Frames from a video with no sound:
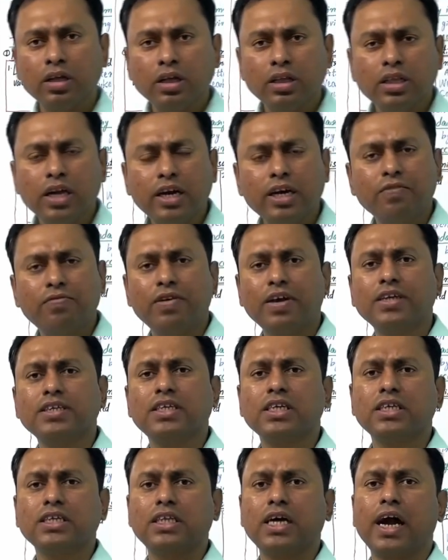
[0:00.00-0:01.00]
the difference
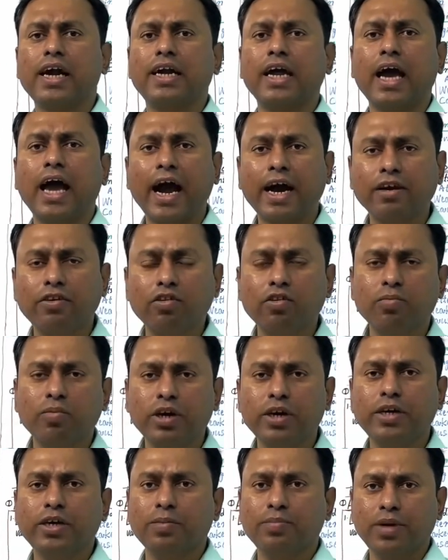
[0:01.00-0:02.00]
is that active
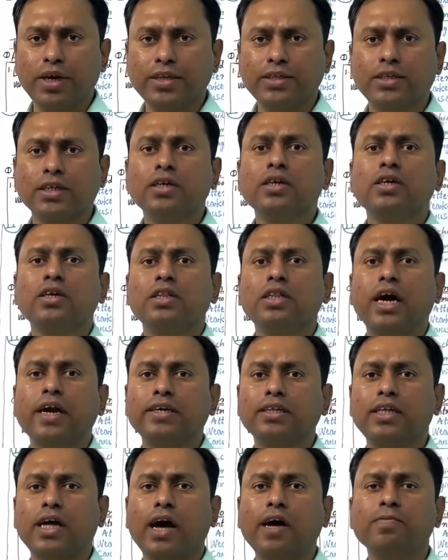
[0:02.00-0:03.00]
immunity means that
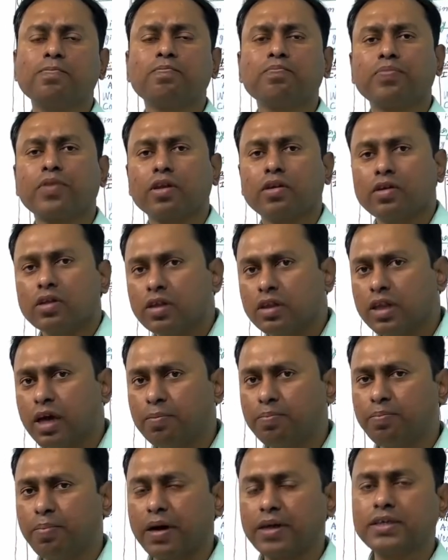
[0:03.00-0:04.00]
is the
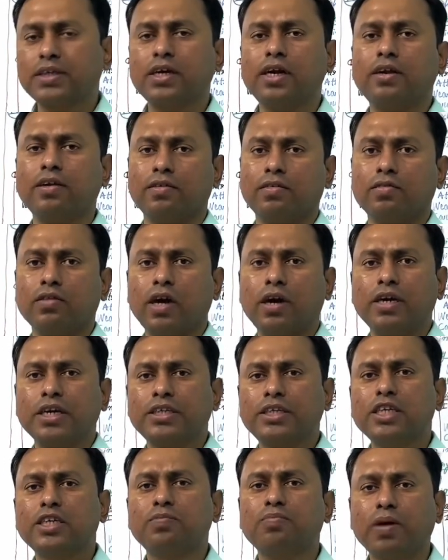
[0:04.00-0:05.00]
person, the
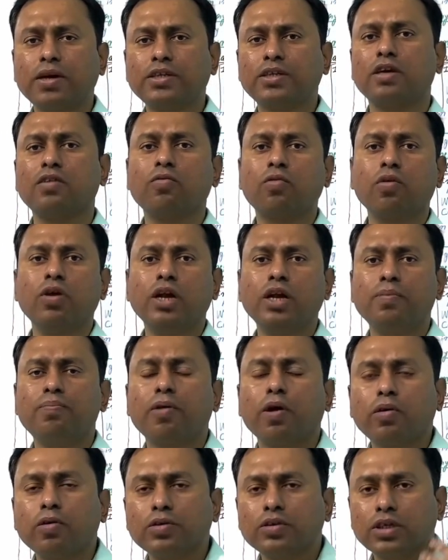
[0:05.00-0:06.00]
disease person only
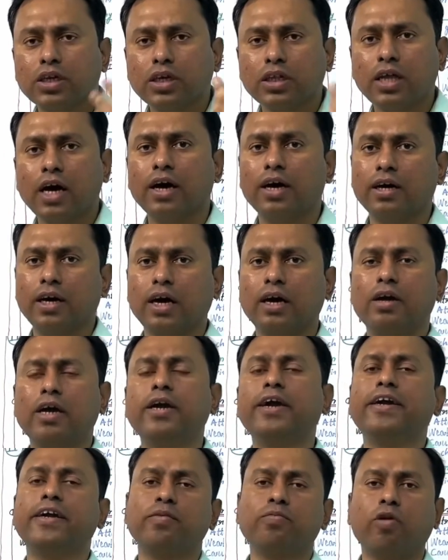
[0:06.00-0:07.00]
producing the
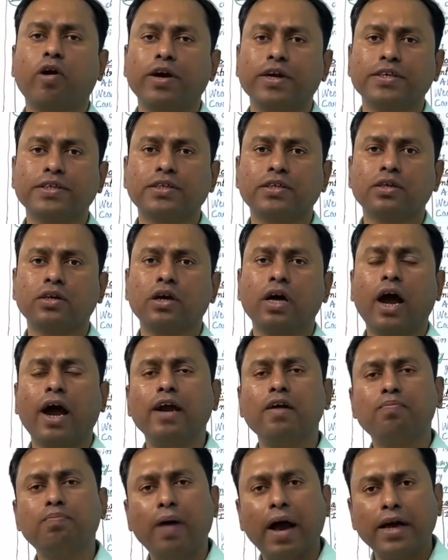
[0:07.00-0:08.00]
antibodies,
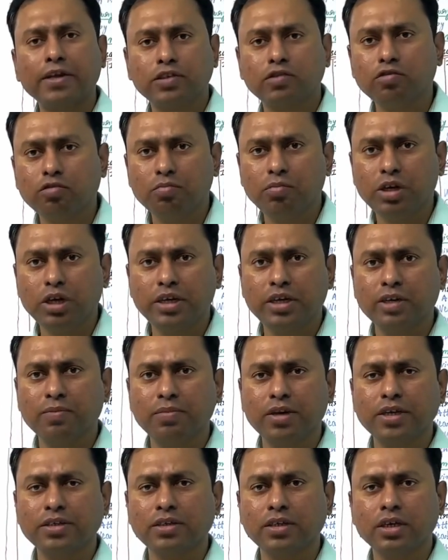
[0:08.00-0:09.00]
and passive immunity
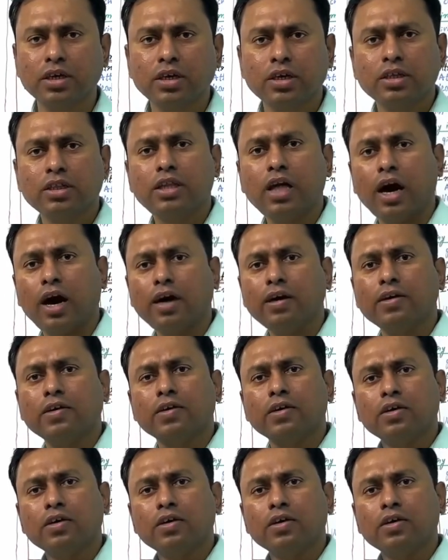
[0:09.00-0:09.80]
means the